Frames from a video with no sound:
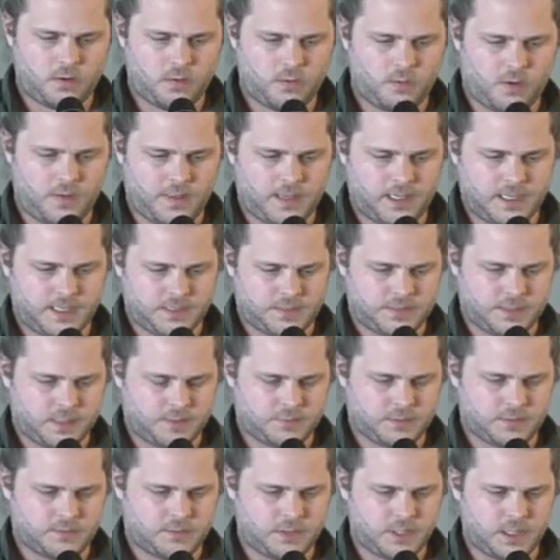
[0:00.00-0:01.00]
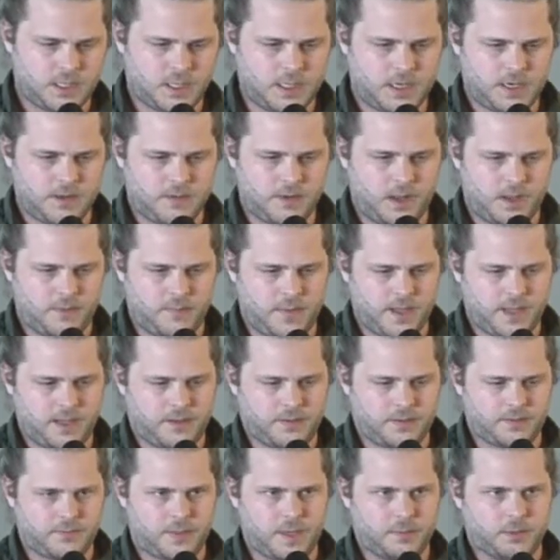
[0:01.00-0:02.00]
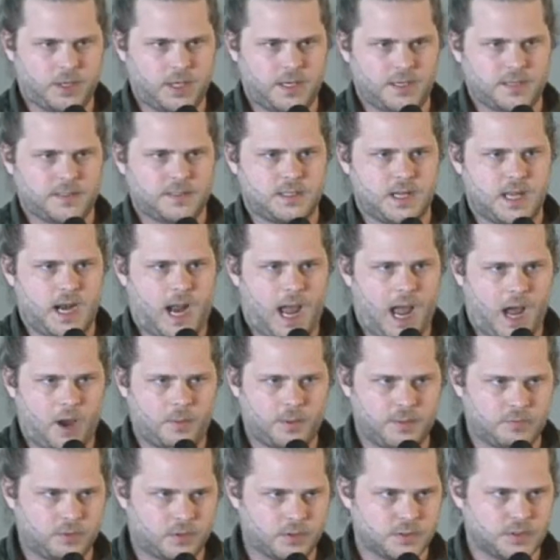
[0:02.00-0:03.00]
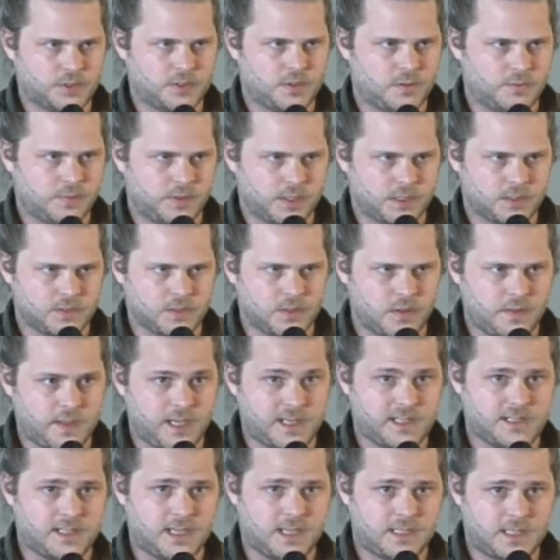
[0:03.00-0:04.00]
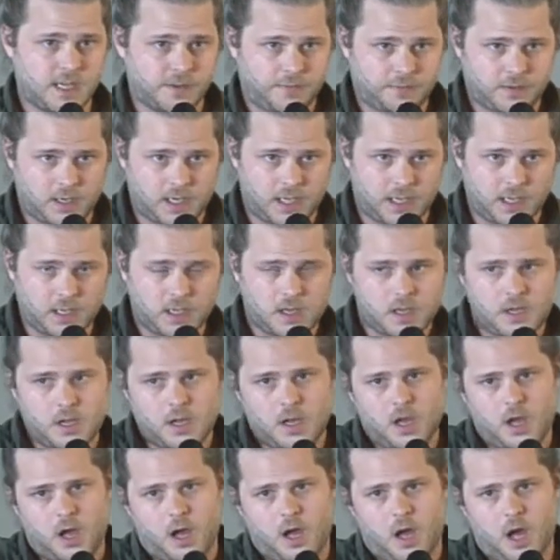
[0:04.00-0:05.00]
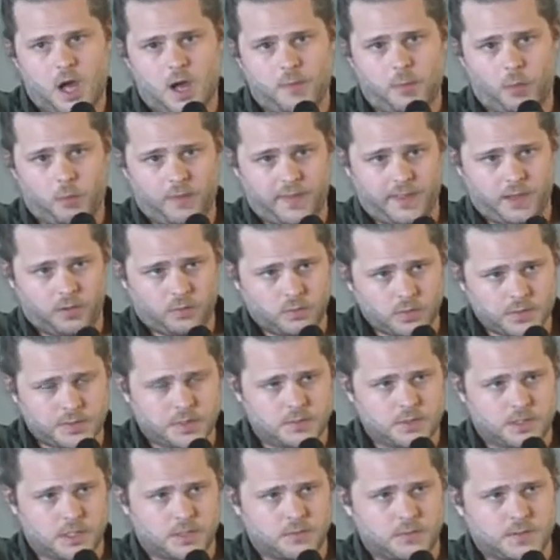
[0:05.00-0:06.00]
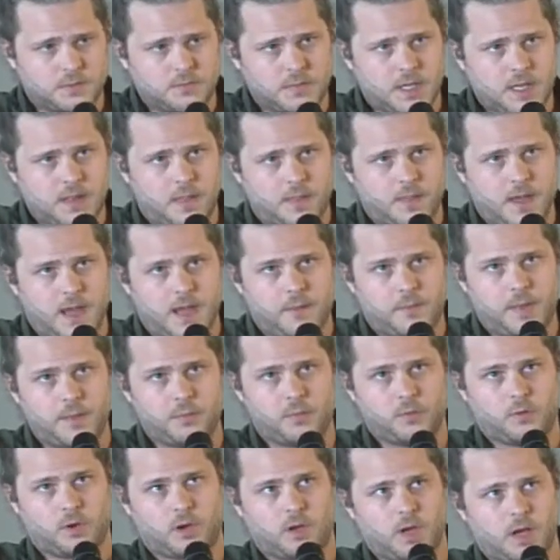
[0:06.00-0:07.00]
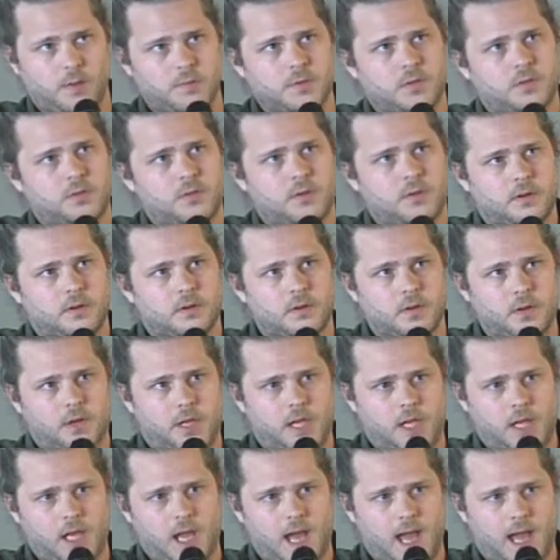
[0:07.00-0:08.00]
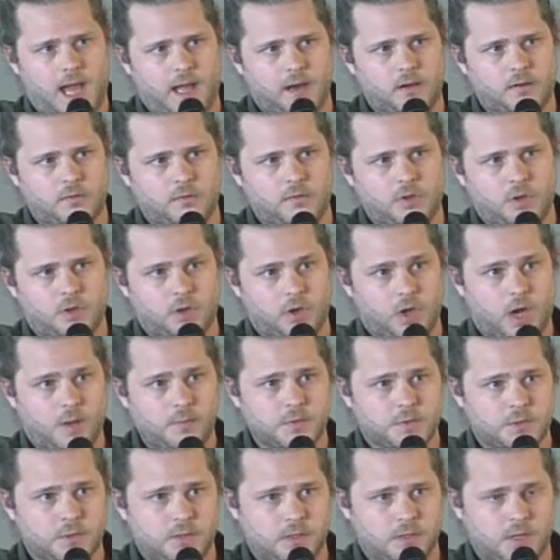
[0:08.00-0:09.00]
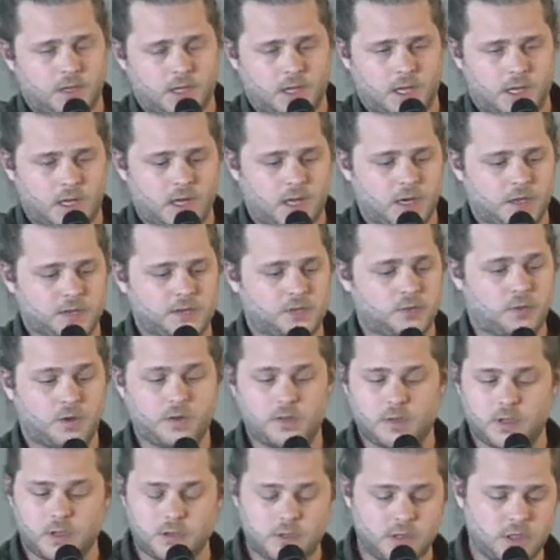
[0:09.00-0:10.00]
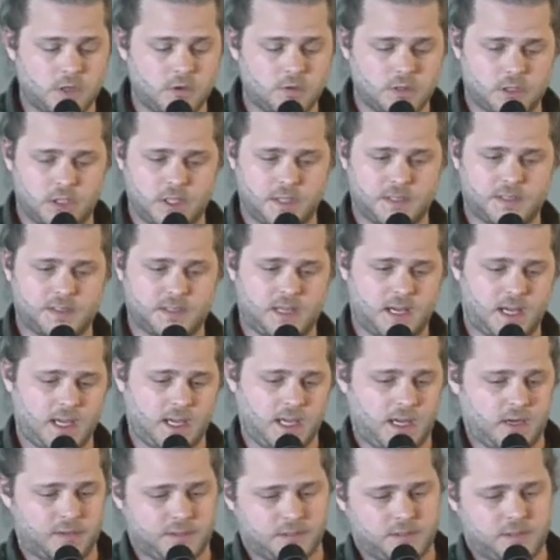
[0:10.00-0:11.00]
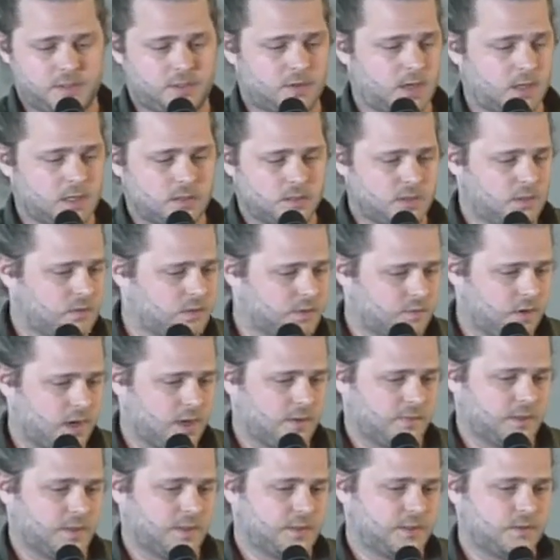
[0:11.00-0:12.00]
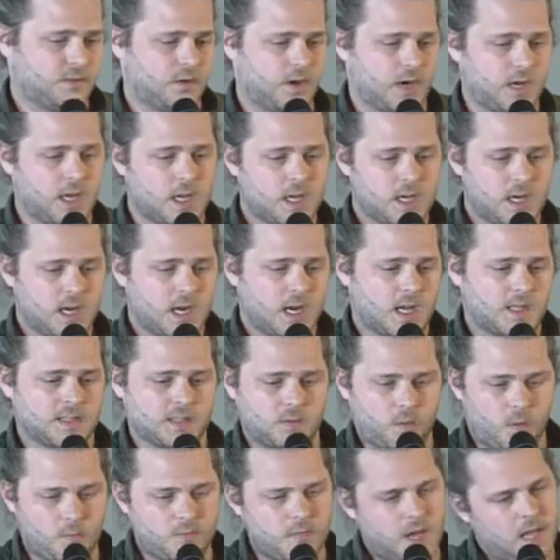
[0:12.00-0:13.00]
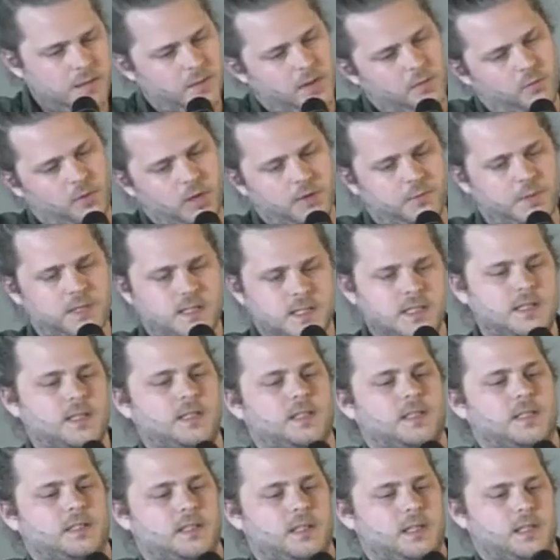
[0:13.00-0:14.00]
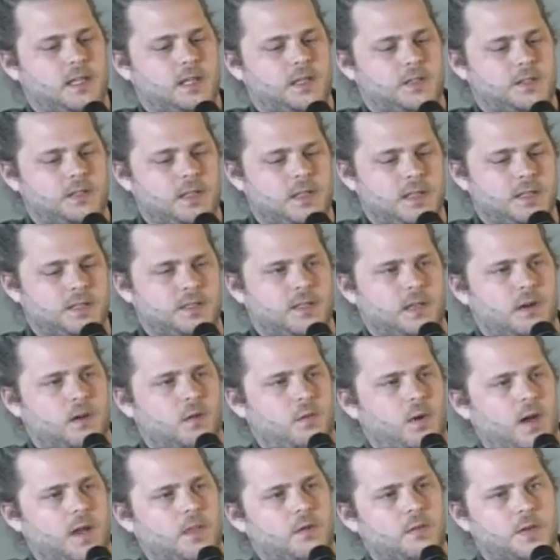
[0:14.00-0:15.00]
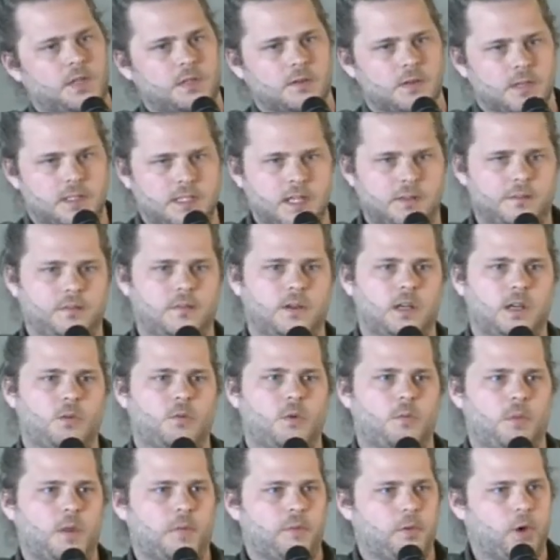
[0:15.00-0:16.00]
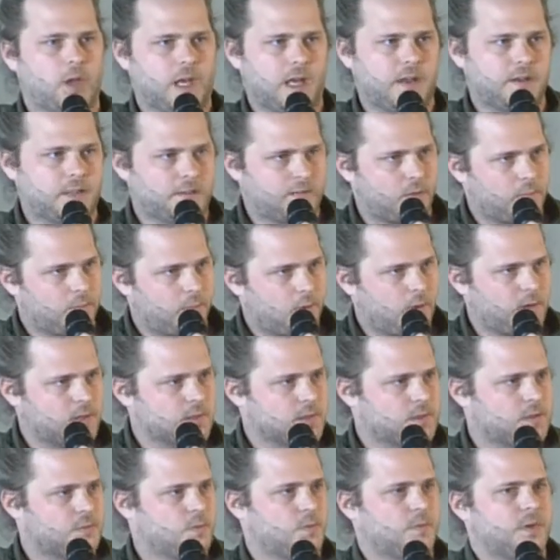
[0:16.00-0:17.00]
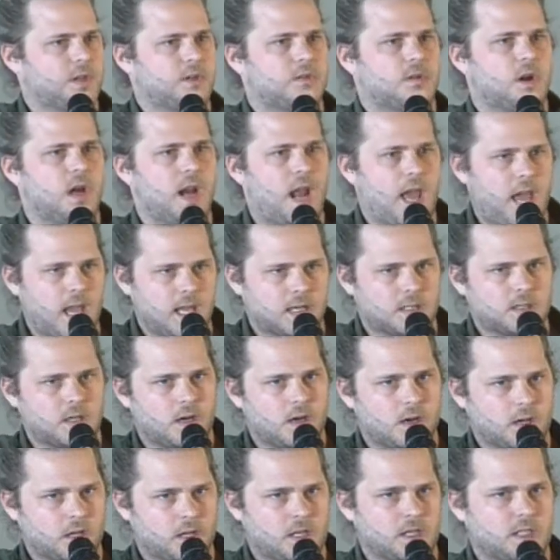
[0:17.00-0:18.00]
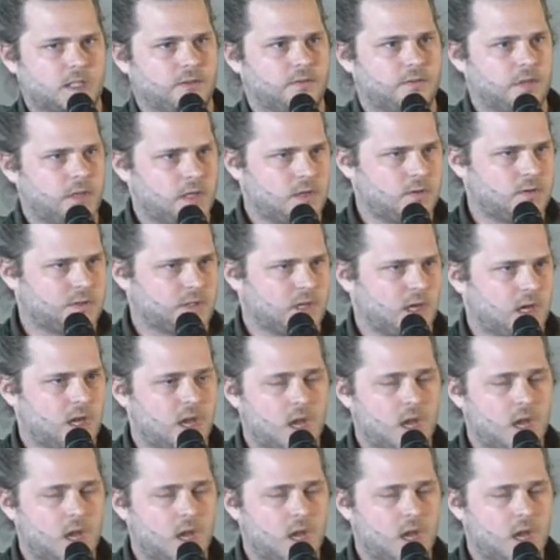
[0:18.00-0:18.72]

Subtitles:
what the list did was really make people understand how people consume things on the internet differently. But what they also did was mean that people would come to looking at, you could come to a story that you'd usually say, here's a straight news write of this story, and say, well, maybe what if we did this as a list? Is there a way that we do it differently? Would we pull out different points? Would we try and target a different user?